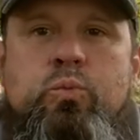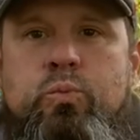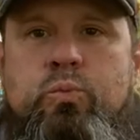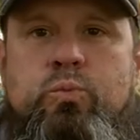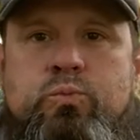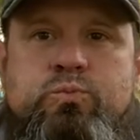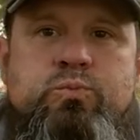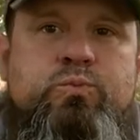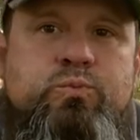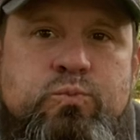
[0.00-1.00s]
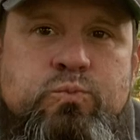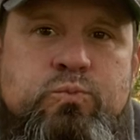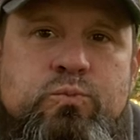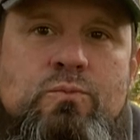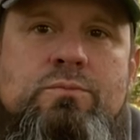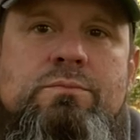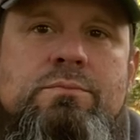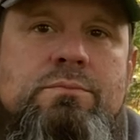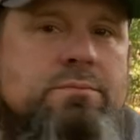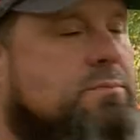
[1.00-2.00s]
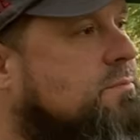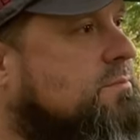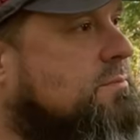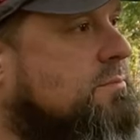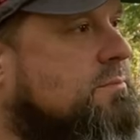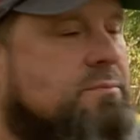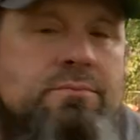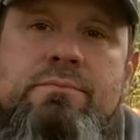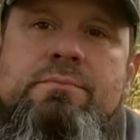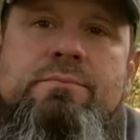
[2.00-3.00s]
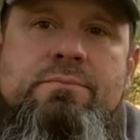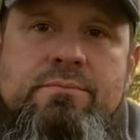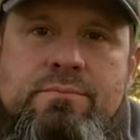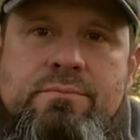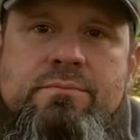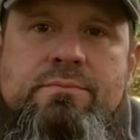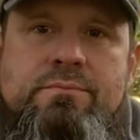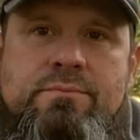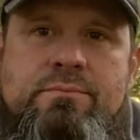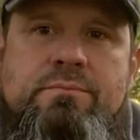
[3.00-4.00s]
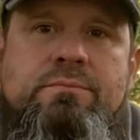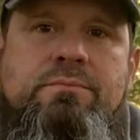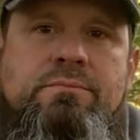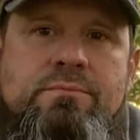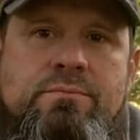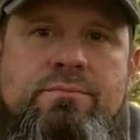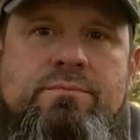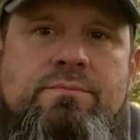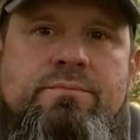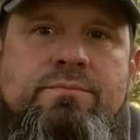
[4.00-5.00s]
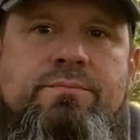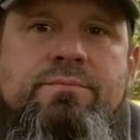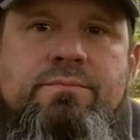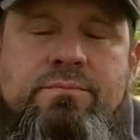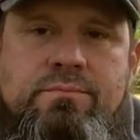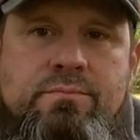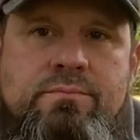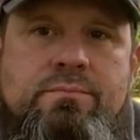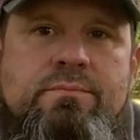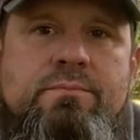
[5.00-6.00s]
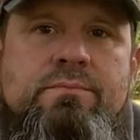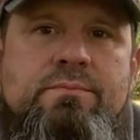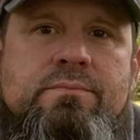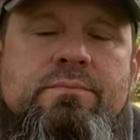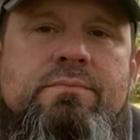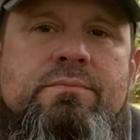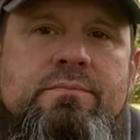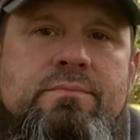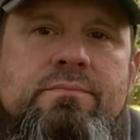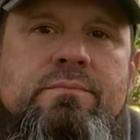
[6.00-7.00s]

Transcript: The person shown says nothing.